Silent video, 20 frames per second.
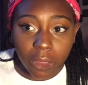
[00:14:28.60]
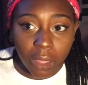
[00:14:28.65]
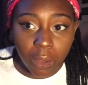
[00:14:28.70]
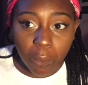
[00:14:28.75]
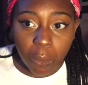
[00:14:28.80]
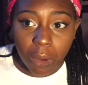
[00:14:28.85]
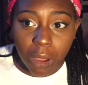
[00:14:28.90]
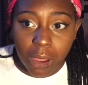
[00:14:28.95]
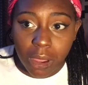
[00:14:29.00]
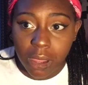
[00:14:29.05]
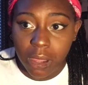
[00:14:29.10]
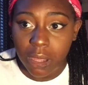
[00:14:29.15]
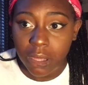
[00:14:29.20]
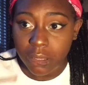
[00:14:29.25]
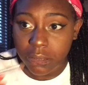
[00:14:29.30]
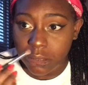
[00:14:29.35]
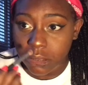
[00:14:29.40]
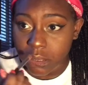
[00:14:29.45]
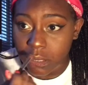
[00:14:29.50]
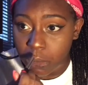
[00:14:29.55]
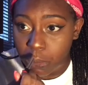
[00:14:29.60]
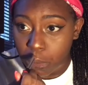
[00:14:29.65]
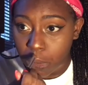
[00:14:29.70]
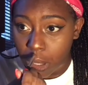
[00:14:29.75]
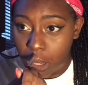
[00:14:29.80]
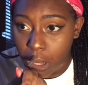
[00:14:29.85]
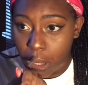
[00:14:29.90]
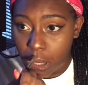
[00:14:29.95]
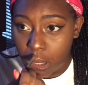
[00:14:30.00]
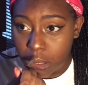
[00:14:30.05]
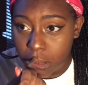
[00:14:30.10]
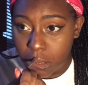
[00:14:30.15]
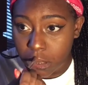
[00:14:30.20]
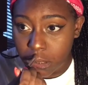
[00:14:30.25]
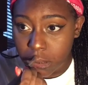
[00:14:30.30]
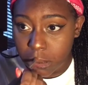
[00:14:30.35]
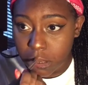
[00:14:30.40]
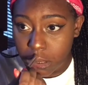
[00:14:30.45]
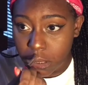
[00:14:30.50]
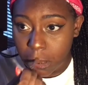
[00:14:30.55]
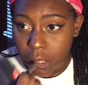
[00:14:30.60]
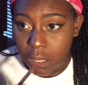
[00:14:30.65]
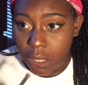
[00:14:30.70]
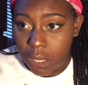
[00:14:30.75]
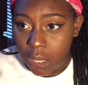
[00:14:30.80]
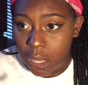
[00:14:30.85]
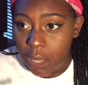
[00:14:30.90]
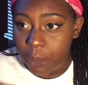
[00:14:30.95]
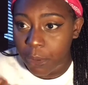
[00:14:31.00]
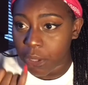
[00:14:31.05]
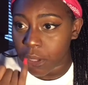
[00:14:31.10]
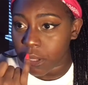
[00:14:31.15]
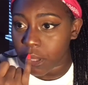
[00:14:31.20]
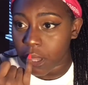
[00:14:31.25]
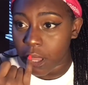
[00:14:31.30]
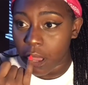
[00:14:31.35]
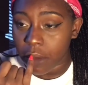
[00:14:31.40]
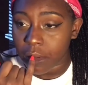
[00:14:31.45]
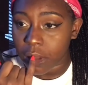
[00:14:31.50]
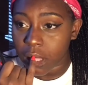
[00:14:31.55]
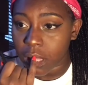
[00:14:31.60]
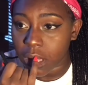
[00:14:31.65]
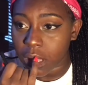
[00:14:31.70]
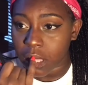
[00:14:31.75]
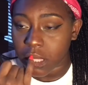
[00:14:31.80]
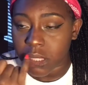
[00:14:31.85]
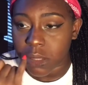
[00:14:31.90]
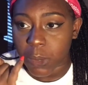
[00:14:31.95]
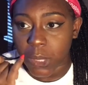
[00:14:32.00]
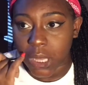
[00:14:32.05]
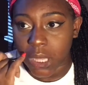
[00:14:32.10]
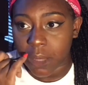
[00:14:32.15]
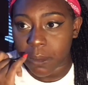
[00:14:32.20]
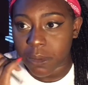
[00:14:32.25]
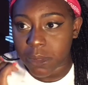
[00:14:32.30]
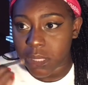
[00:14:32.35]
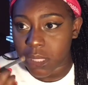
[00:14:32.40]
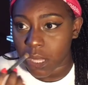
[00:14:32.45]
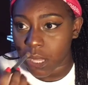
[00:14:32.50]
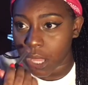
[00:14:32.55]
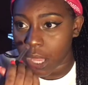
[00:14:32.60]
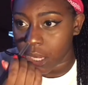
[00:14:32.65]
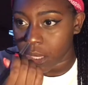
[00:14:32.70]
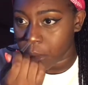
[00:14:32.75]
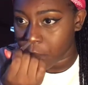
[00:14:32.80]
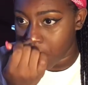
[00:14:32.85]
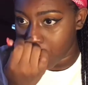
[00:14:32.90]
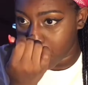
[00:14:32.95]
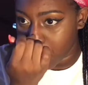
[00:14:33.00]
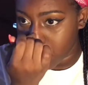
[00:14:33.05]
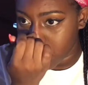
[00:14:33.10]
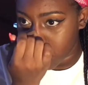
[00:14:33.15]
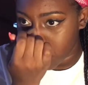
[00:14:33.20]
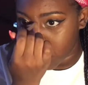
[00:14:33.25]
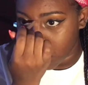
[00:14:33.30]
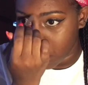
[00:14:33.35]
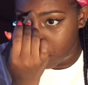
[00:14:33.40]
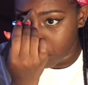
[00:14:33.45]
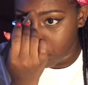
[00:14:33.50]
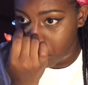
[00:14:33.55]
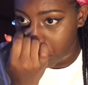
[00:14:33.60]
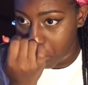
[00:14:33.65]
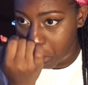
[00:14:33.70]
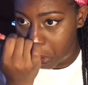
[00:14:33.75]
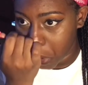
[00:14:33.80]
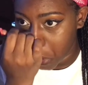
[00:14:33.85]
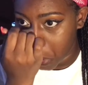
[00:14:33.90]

It works. It works. I'm gonna cover this with lipstick anyway, so